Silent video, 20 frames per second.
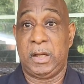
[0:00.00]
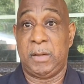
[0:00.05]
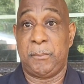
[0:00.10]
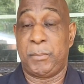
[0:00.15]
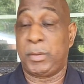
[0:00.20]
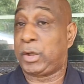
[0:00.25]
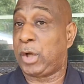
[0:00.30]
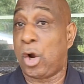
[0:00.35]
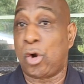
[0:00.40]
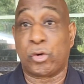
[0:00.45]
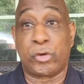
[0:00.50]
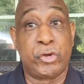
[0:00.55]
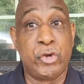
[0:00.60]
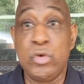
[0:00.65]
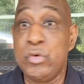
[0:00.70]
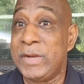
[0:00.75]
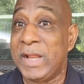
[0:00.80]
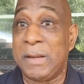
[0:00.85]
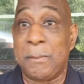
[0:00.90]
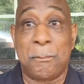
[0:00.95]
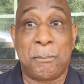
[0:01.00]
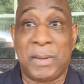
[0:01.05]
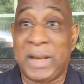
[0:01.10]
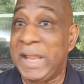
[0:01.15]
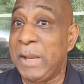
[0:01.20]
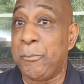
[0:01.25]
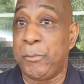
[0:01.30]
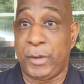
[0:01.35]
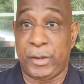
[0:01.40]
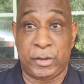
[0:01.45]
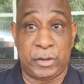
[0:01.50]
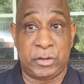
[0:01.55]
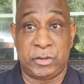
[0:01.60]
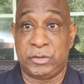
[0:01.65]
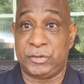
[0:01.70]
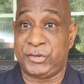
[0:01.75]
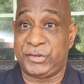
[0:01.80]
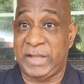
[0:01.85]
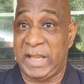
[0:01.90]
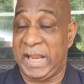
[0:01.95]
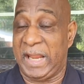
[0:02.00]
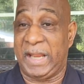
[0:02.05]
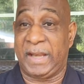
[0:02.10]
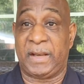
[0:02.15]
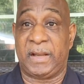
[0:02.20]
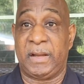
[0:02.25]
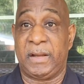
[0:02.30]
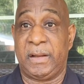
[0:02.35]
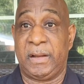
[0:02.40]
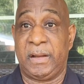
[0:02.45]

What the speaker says: Because you didn't play with us, Daddy.